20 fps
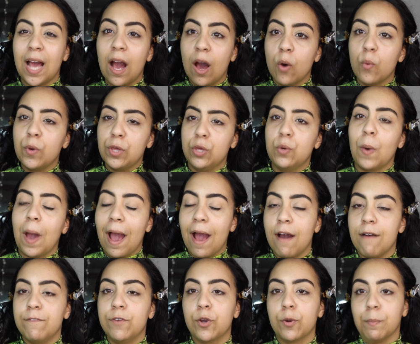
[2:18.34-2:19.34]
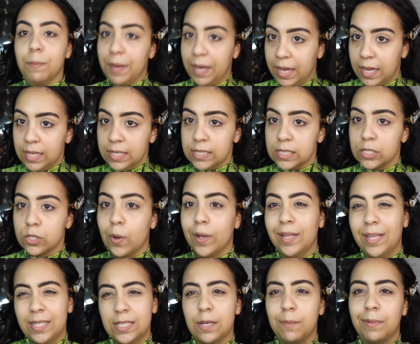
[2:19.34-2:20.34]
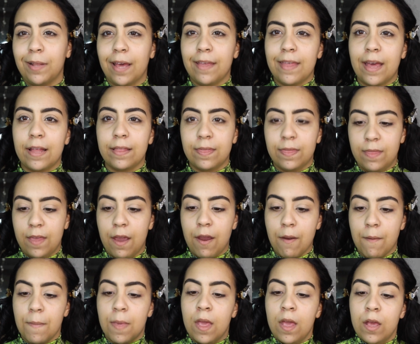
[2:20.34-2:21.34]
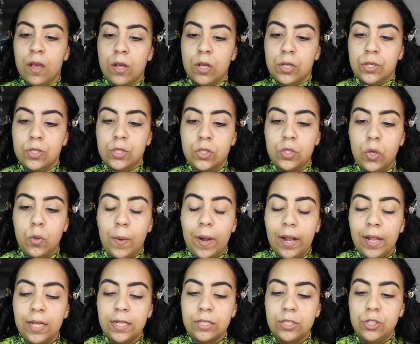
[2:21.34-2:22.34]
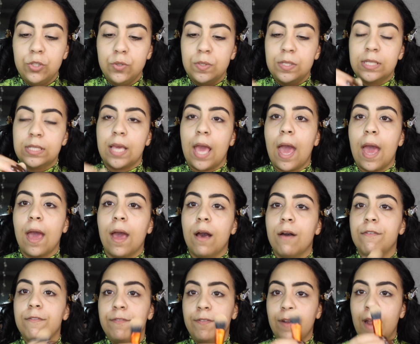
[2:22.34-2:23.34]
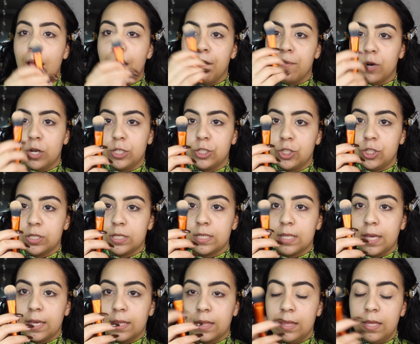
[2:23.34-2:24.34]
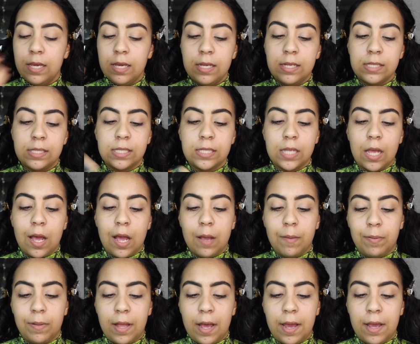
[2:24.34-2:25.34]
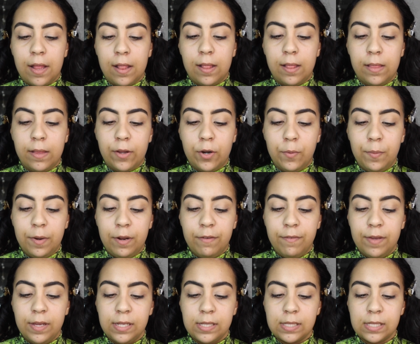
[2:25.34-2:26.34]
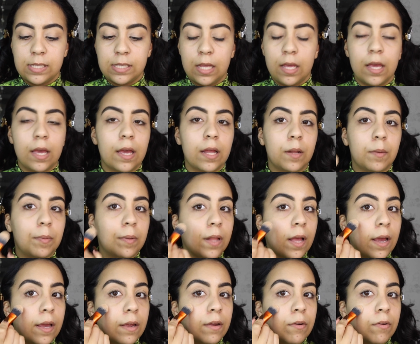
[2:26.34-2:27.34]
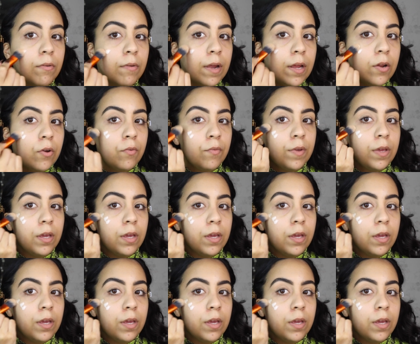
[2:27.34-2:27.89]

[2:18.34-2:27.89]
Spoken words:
out when you have your base. So I like to apply that there. So what I like to do is get a flat brush just like this, apply a little bit of it, and apply it right over